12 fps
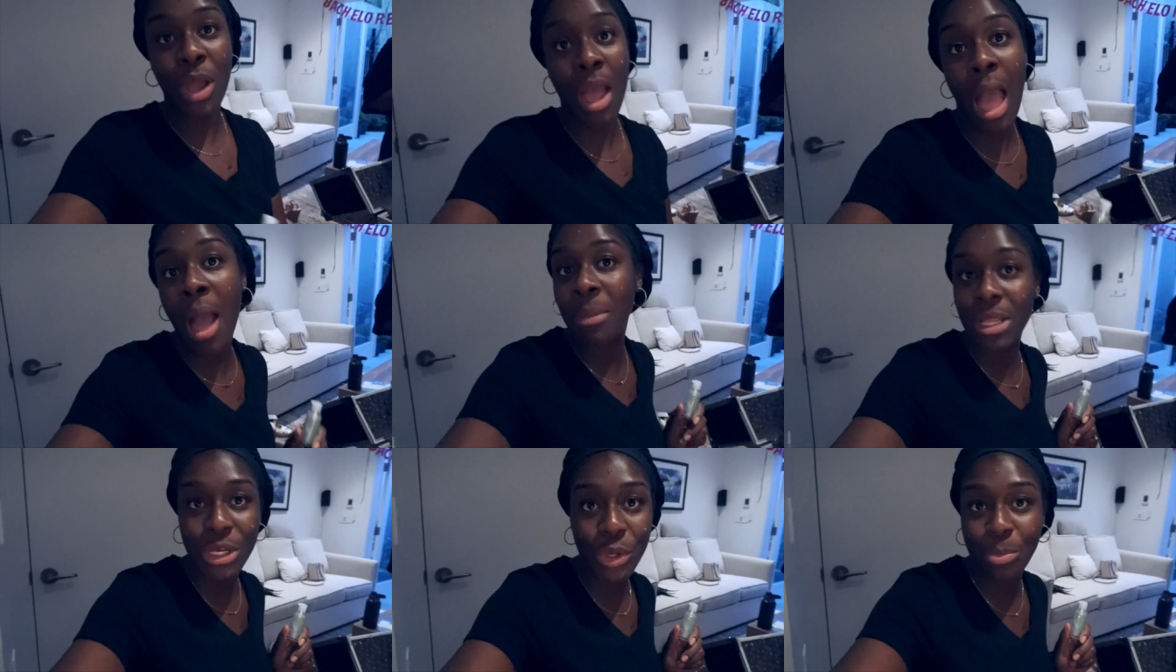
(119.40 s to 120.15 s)
I'm a
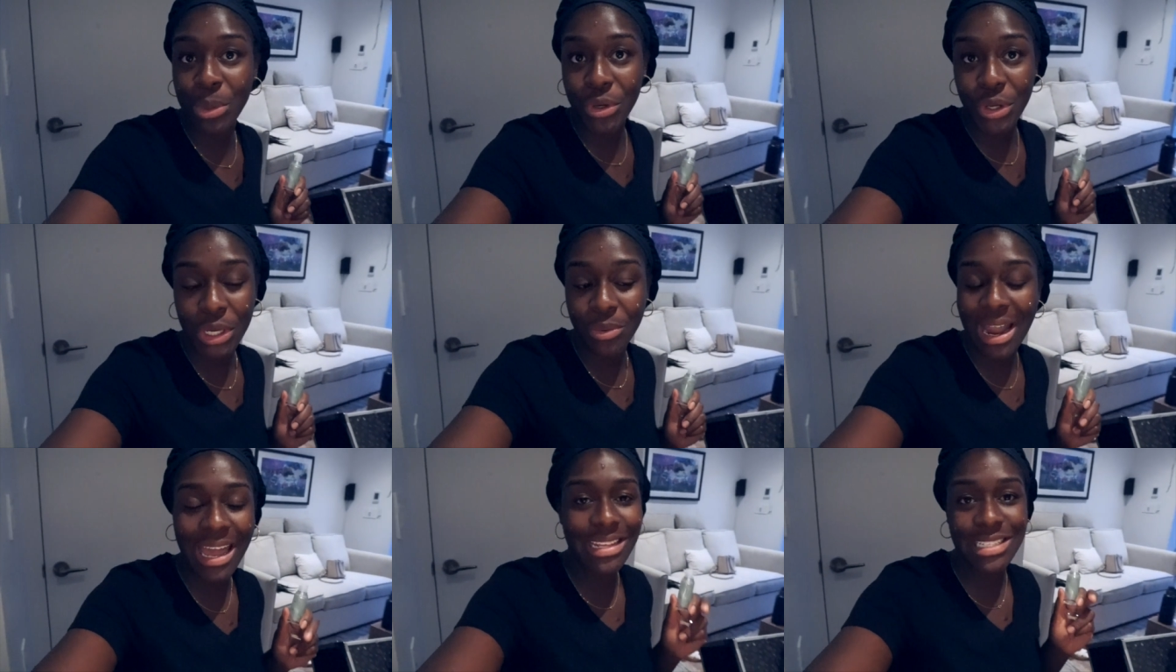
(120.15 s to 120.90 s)
little beauty guru.
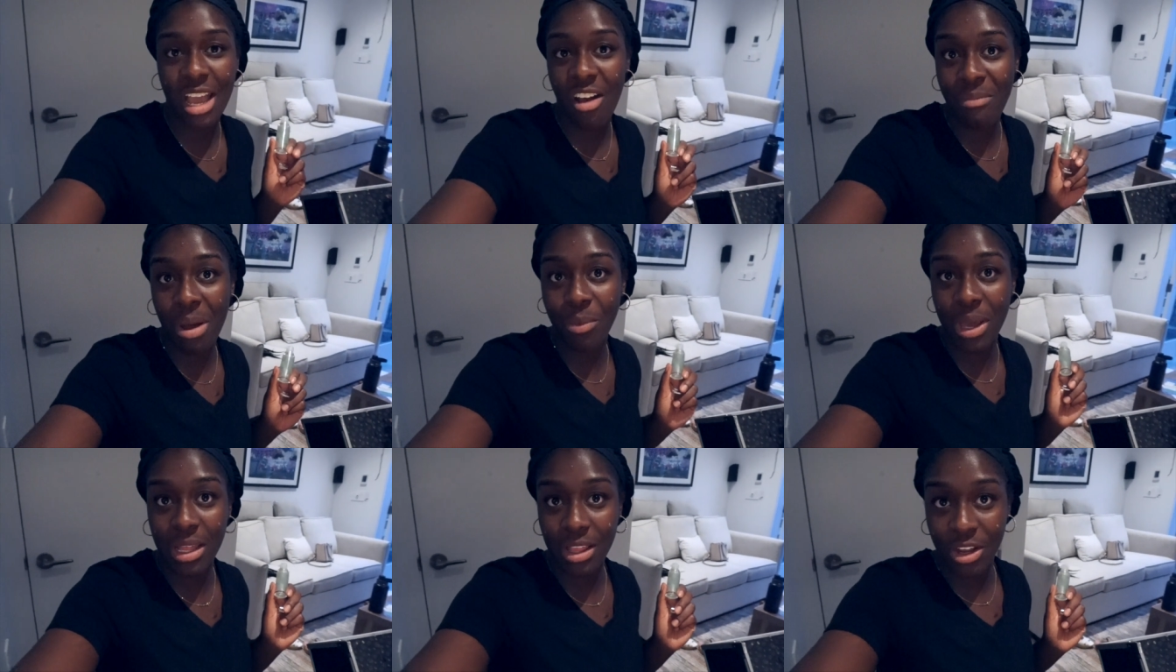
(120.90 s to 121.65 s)
I had to take off my
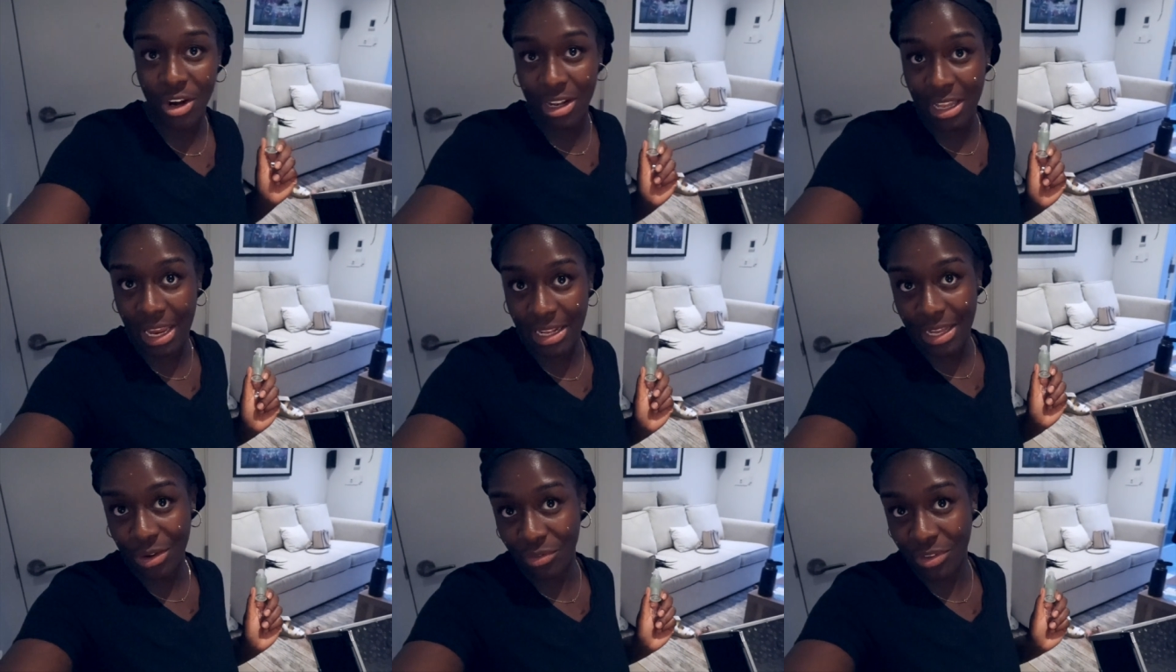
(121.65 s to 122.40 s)
wig. Look at her laying
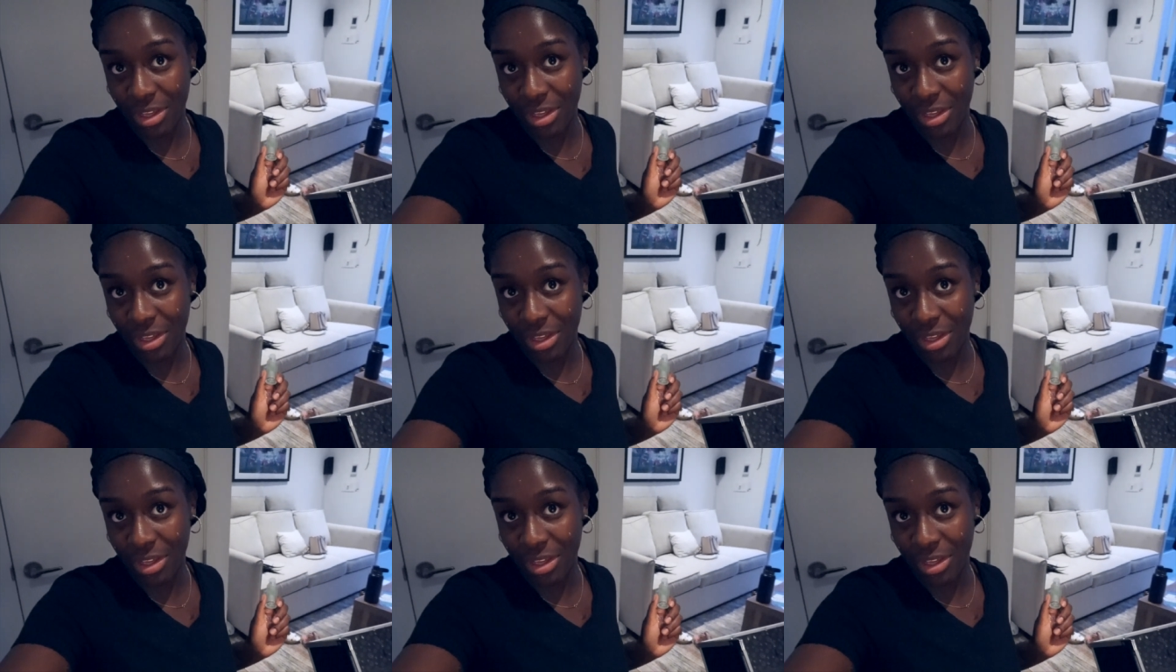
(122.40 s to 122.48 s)
down over